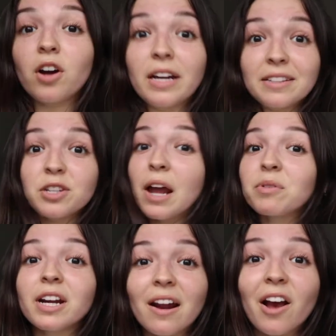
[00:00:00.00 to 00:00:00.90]
All right, so now
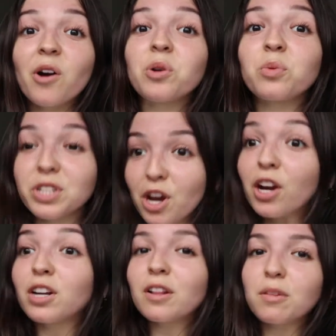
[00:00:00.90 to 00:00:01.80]
we're gonna go
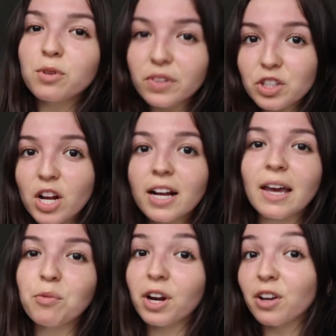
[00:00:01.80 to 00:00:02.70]
return the moving truck
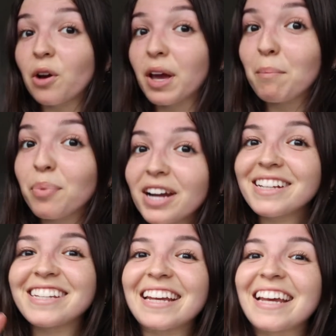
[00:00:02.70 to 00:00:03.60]
and we're gonna go get
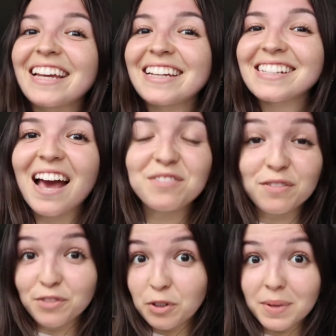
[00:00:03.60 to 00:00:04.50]
brunch and have
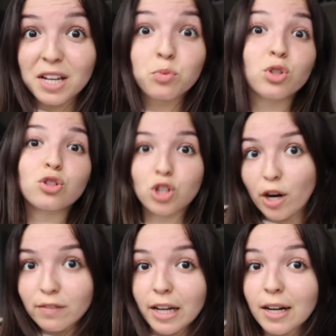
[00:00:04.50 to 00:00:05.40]
some food because we're
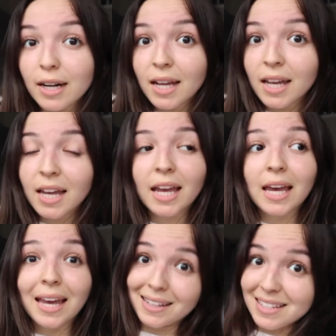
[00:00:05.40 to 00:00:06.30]
starving
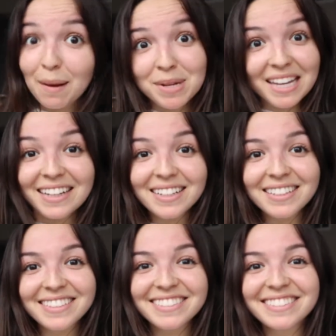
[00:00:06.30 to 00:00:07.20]
and it's time to eat.